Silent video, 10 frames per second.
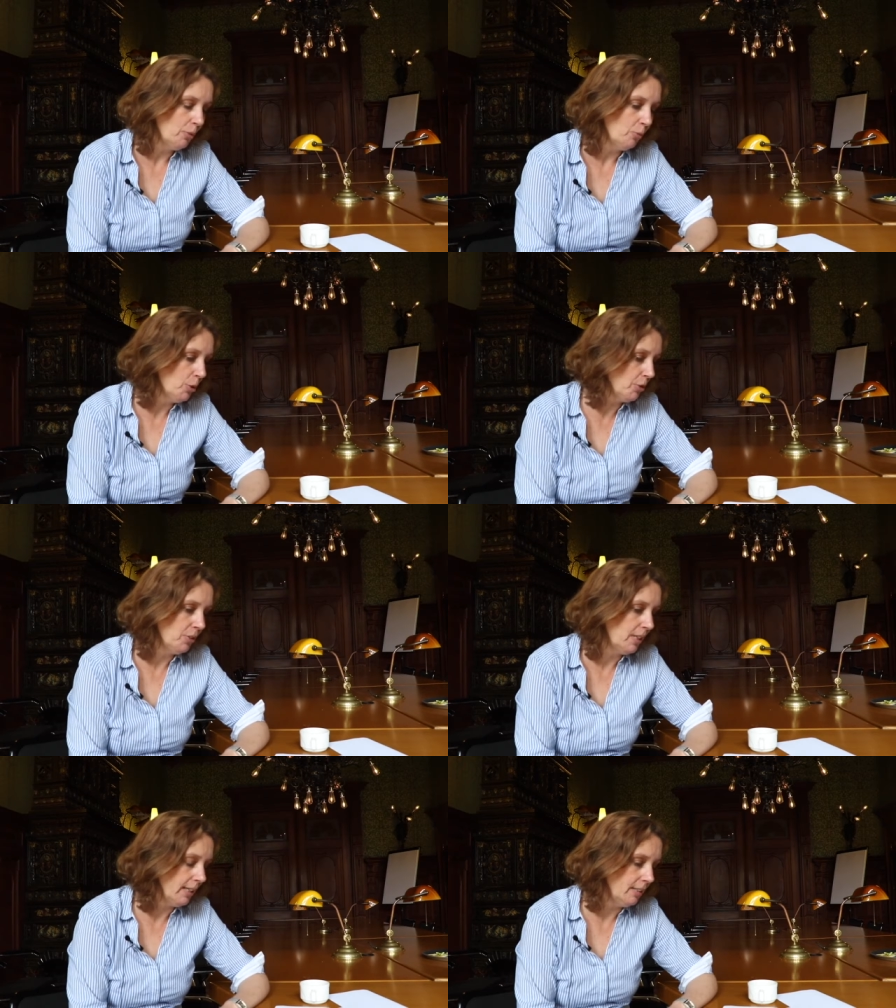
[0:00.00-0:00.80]
worked
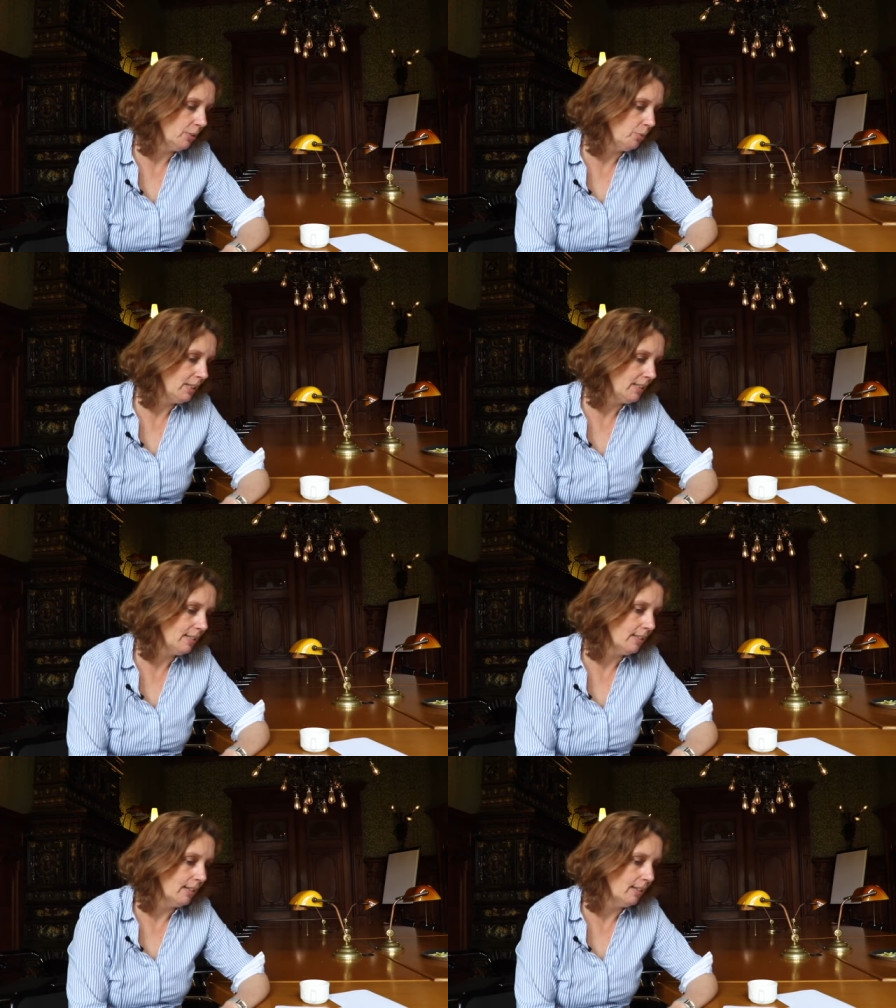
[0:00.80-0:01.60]
together
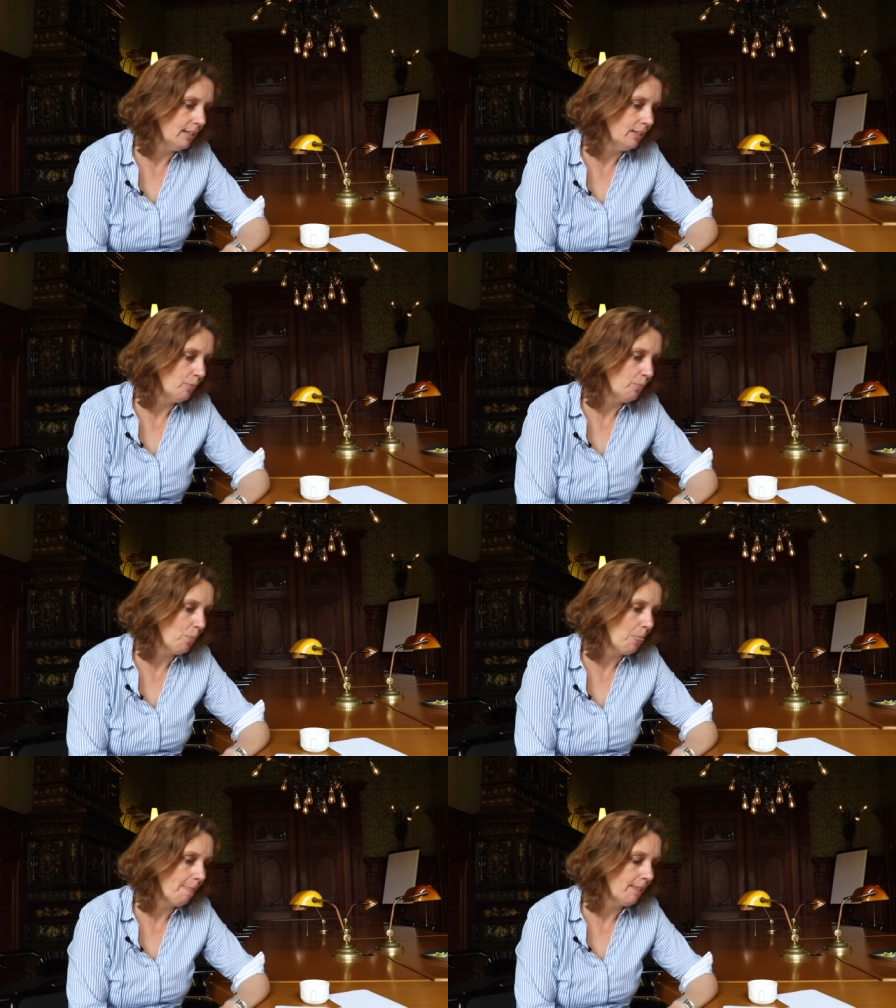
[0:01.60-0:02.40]
with
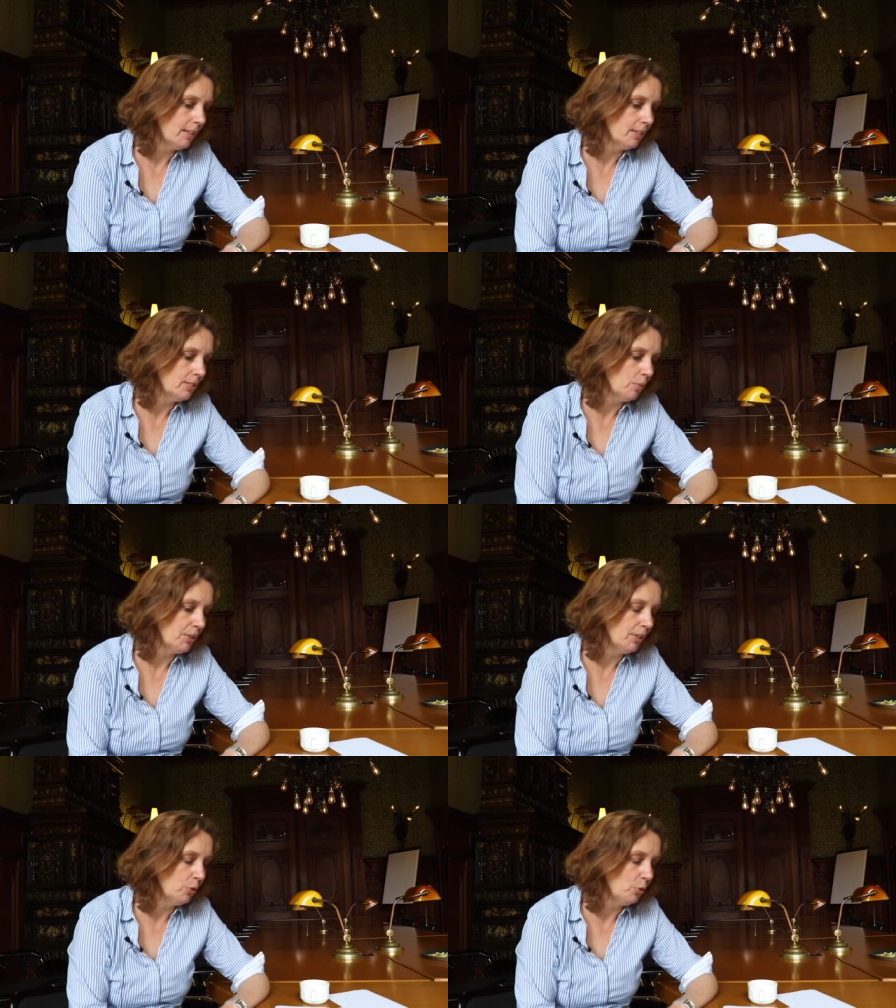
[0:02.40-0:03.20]
um, uh,
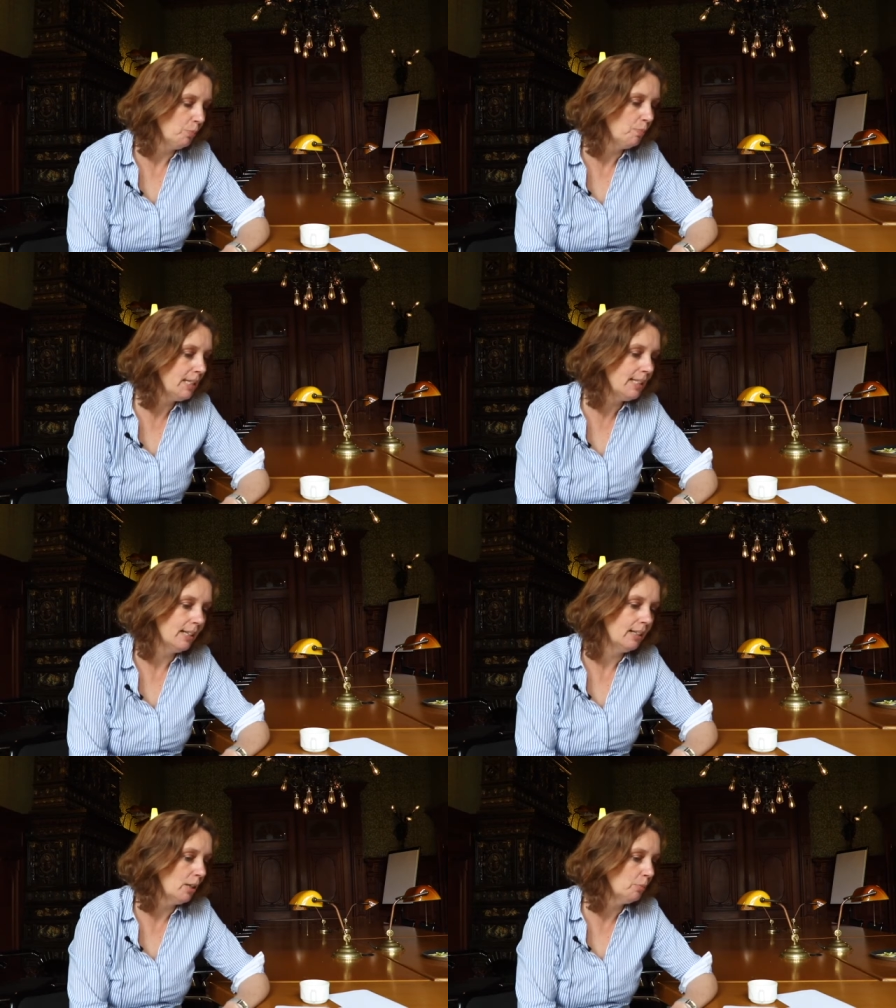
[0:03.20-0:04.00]
something called
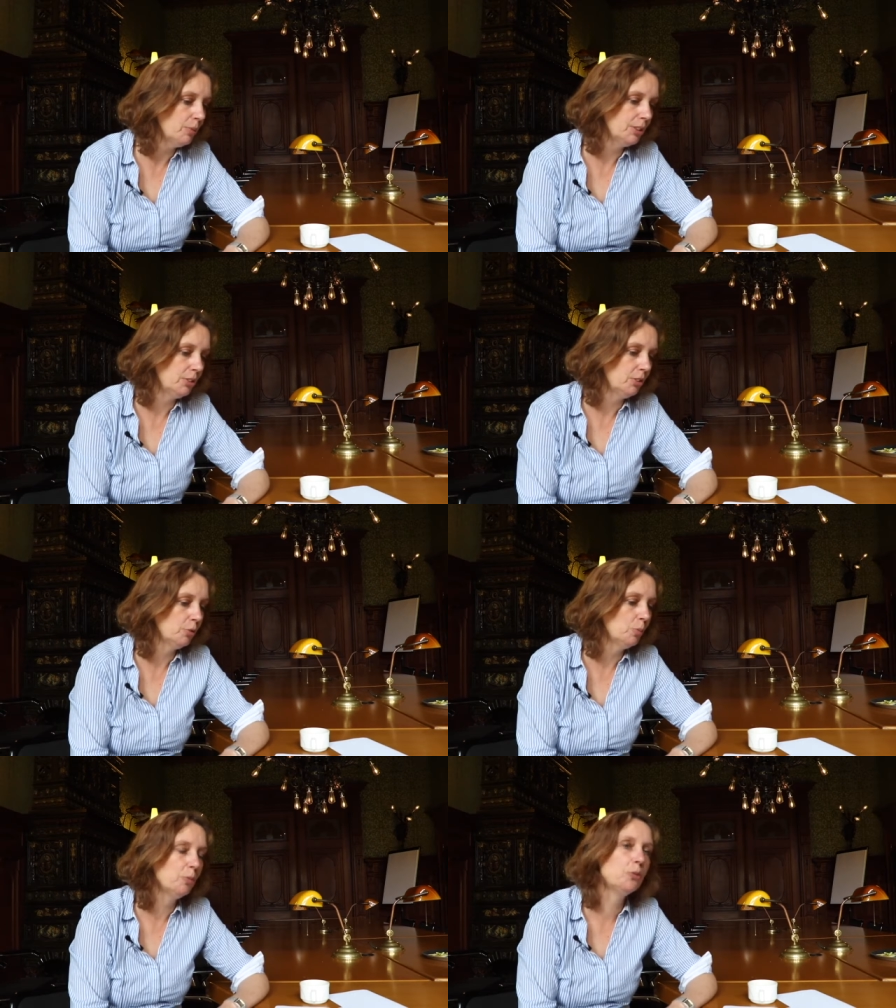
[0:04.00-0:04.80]
Media Lab, which is a
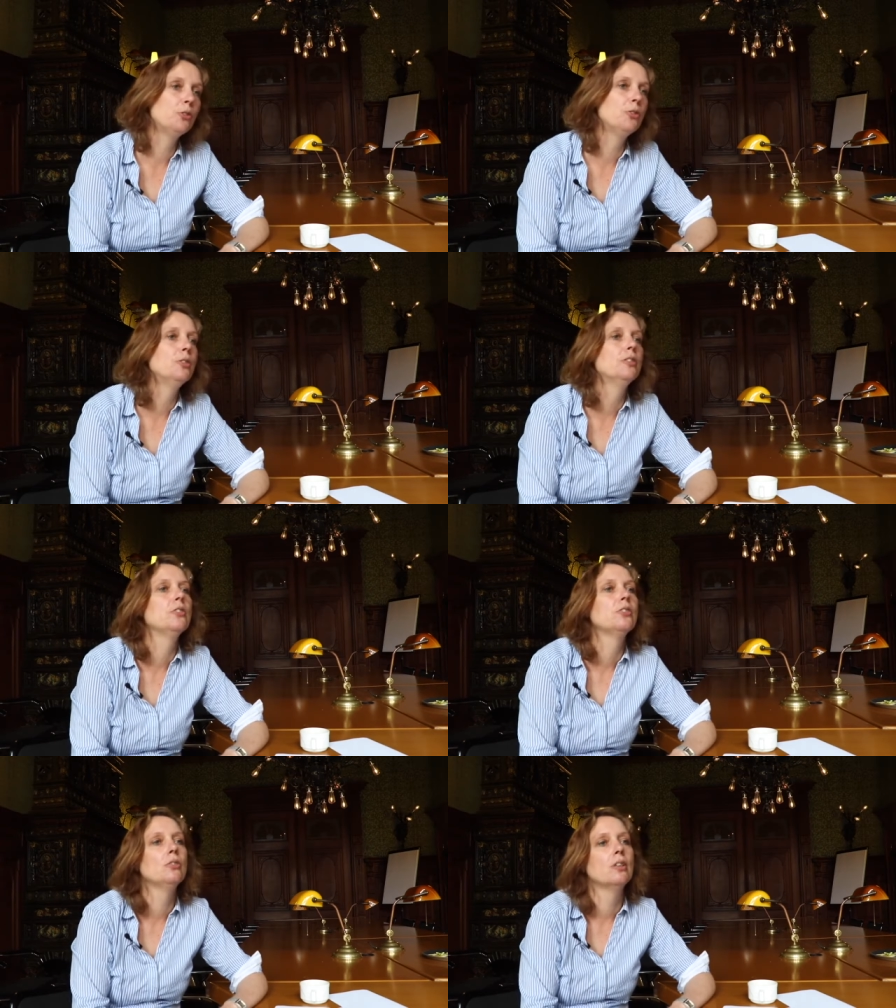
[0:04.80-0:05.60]
group of
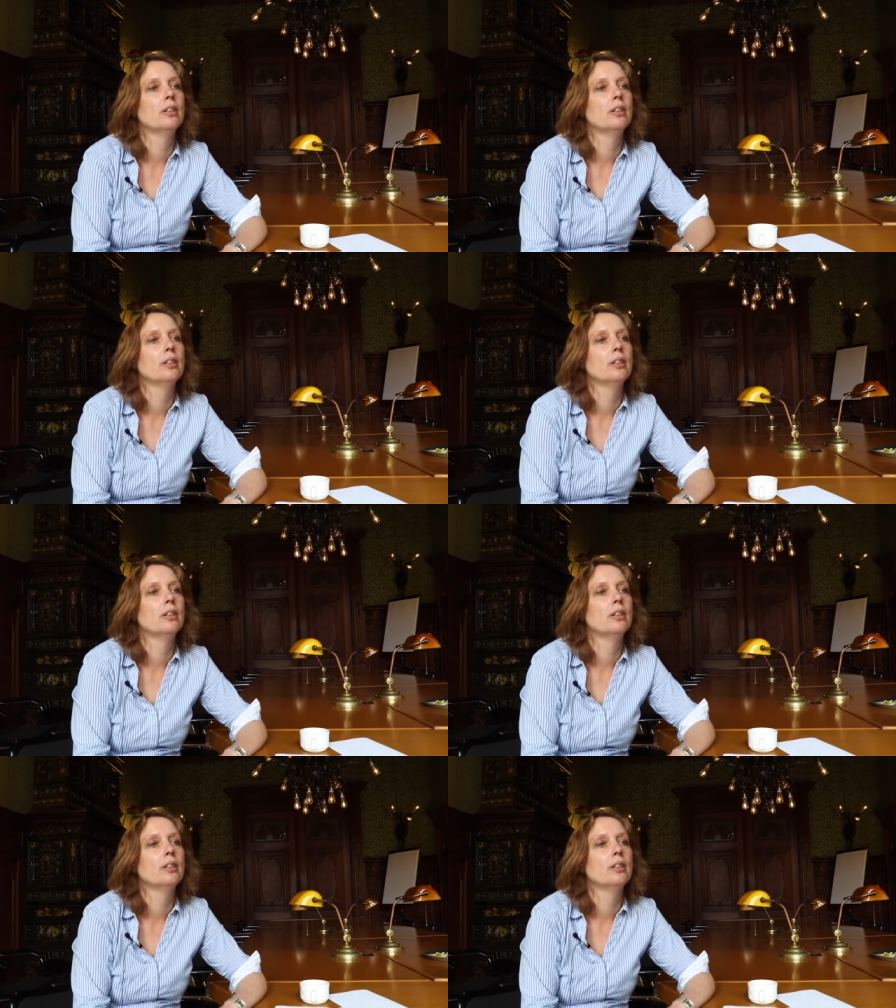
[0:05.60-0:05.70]
students who